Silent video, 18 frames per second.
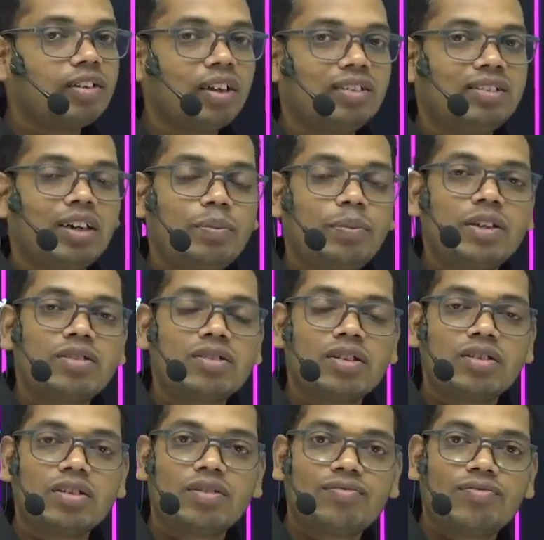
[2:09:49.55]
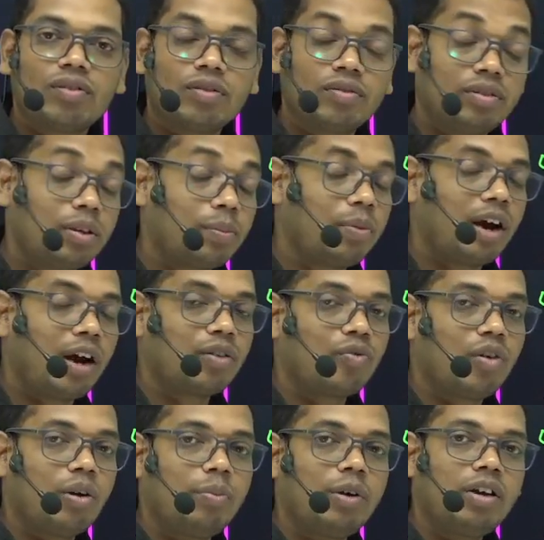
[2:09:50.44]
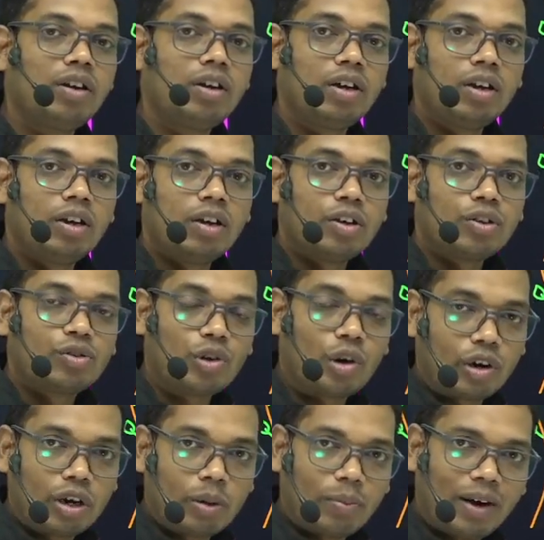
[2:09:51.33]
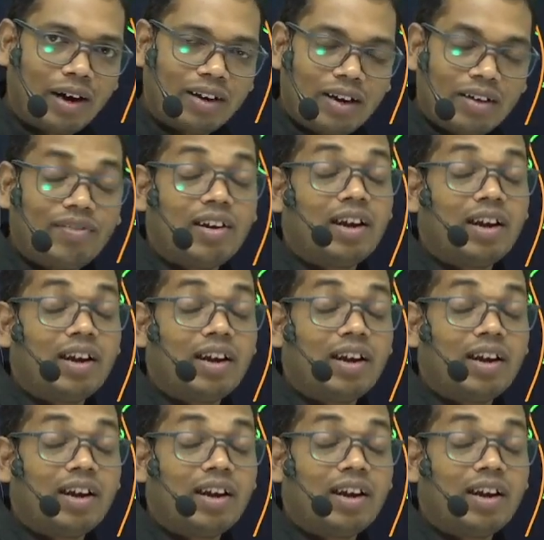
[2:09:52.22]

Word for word: that means the plant will be short day plant,